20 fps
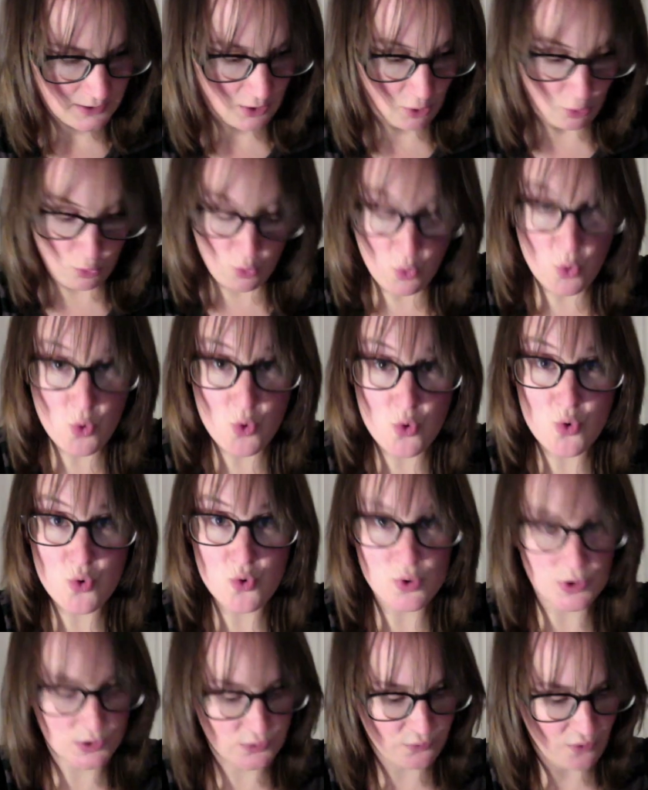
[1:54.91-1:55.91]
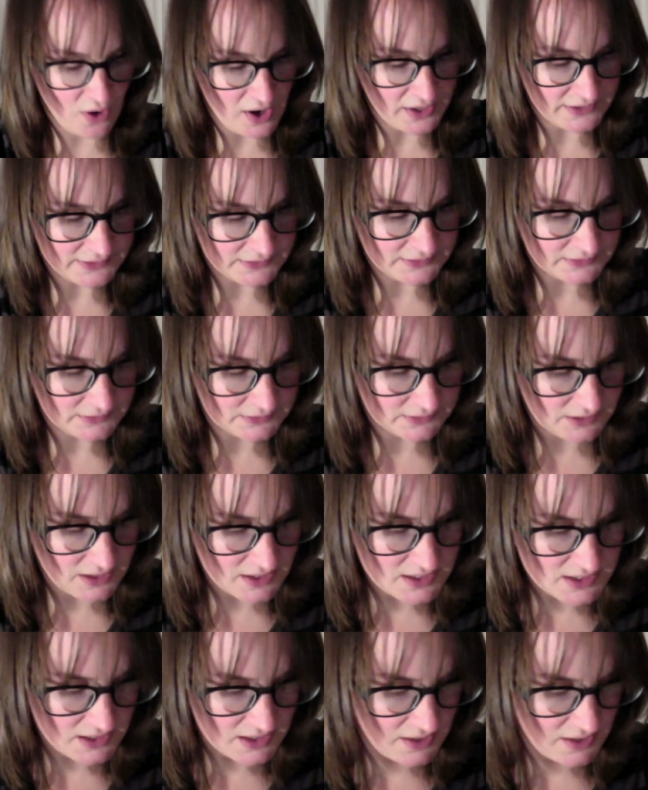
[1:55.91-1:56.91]
Ooh, it's fine.
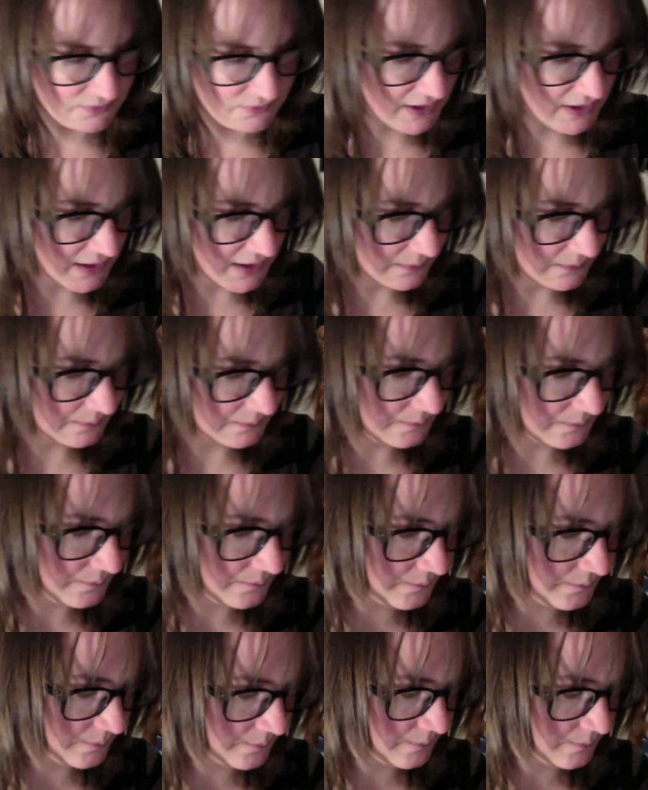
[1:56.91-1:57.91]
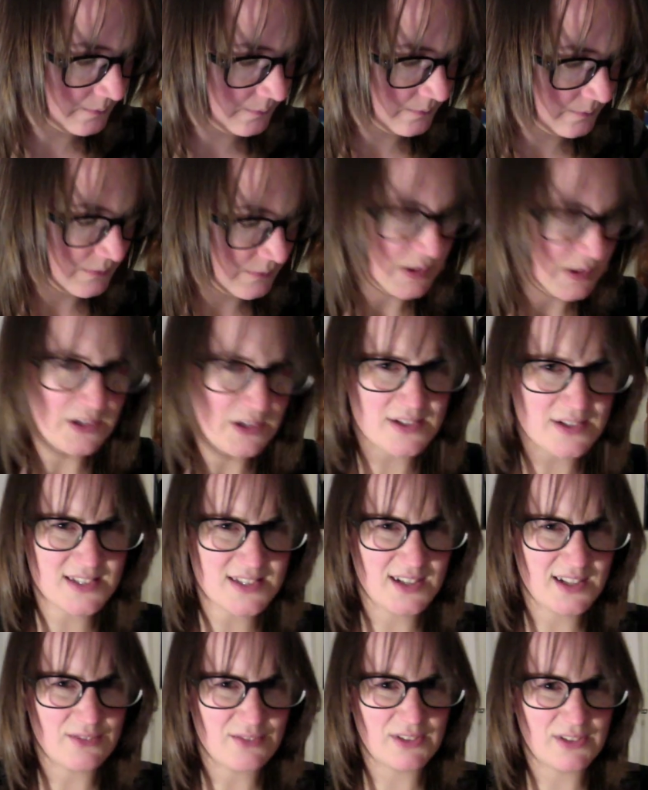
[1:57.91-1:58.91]
Nice and lovely. Nice
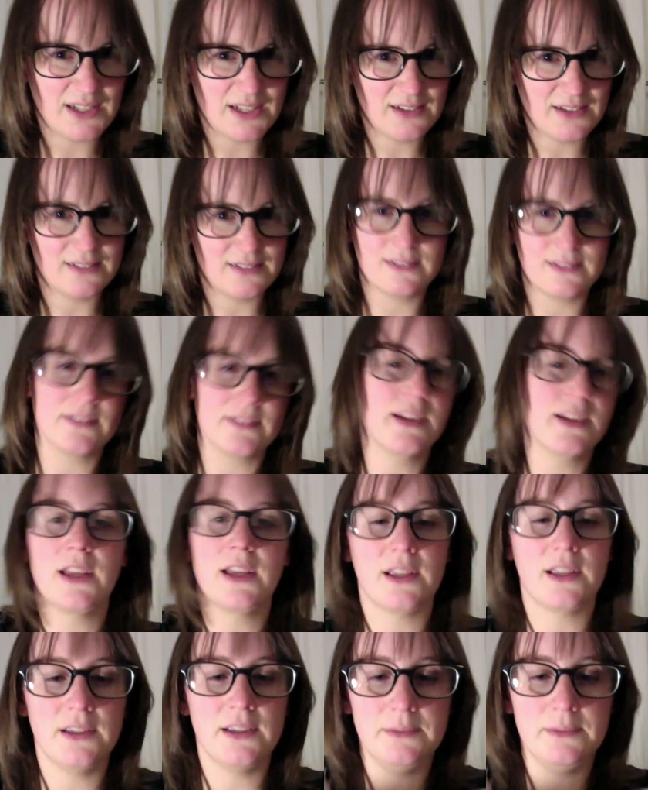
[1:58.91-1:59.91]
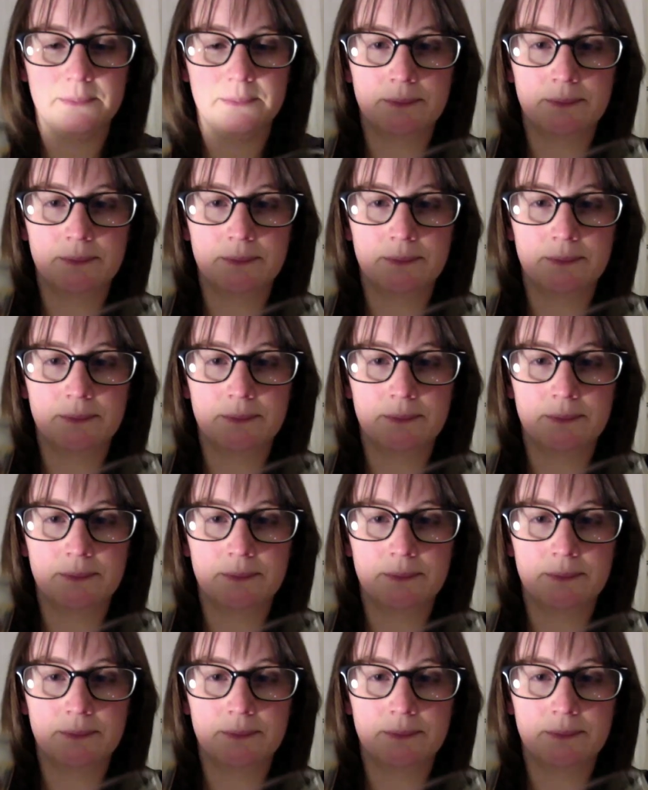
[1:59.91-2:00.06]
and lovely. Okay.